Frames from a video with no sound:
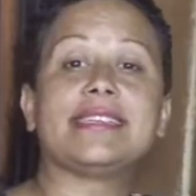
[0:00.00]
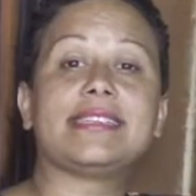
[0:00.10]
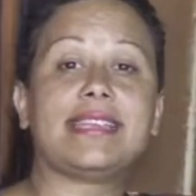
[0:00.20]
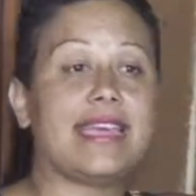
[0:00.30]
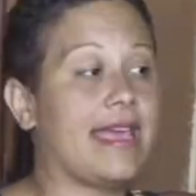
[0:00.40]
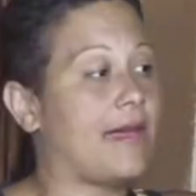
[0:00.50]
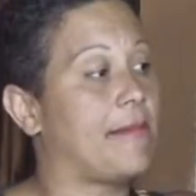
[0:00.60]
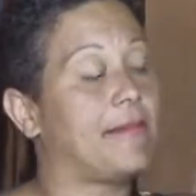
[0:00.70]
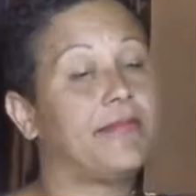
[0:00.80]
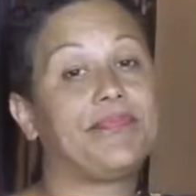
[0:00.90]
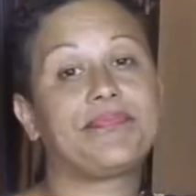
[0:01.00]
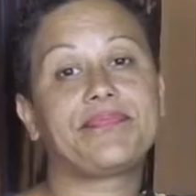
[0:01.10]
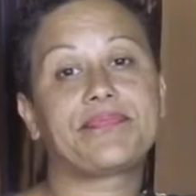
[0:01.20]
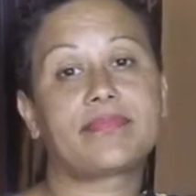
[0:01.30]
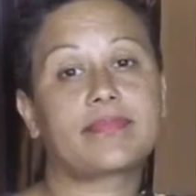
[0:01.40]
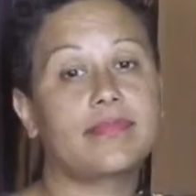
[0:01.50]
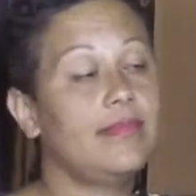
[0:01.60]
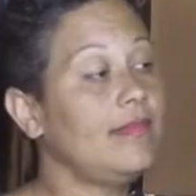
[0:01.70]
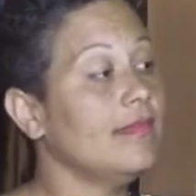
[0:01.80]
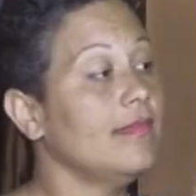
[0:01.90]

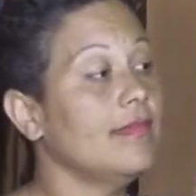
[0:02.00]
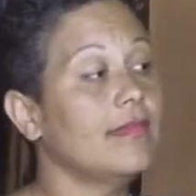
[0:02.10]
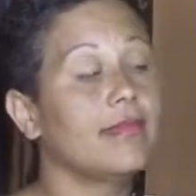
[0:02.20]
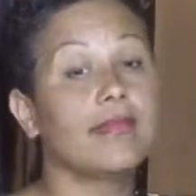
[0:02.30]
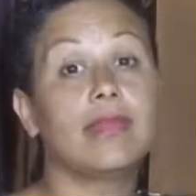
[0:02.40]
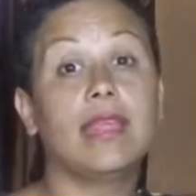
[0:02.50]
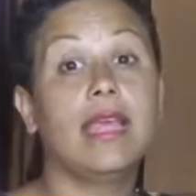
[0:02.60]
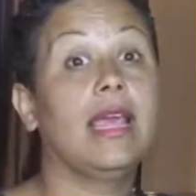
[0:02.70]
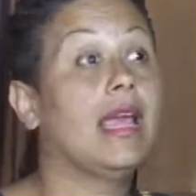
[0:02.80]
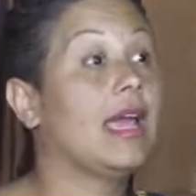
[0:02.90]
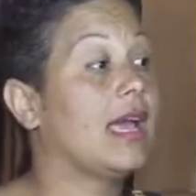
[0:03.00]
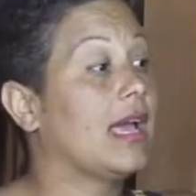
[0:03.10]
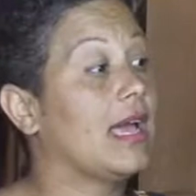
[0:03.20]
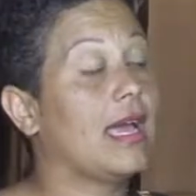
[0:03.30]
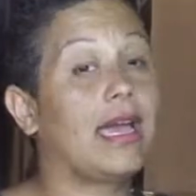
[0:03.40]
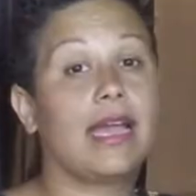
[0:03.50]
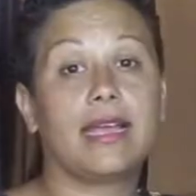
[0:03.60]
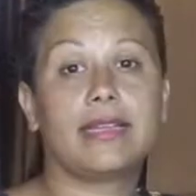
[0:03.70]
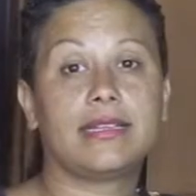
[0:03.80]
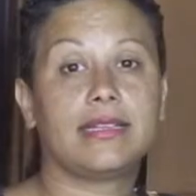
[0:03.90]

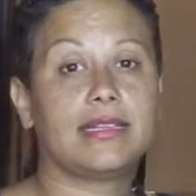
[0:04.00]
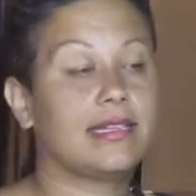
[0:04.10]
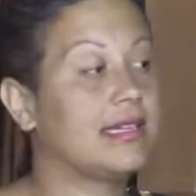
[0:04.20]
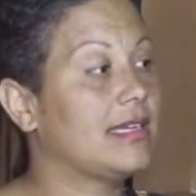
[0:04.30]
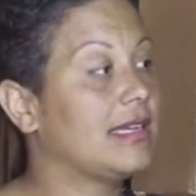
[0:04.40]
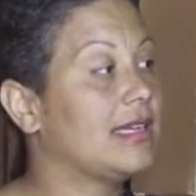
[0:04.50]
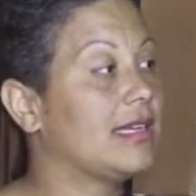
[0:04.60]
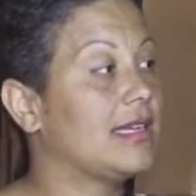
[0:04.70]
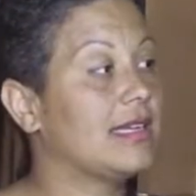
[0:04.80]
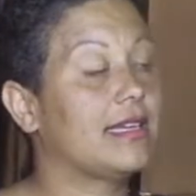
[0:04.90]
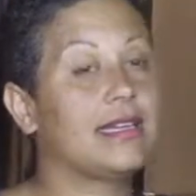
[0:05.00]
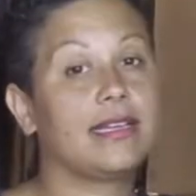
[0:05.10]
No words are spoken by the person on screen.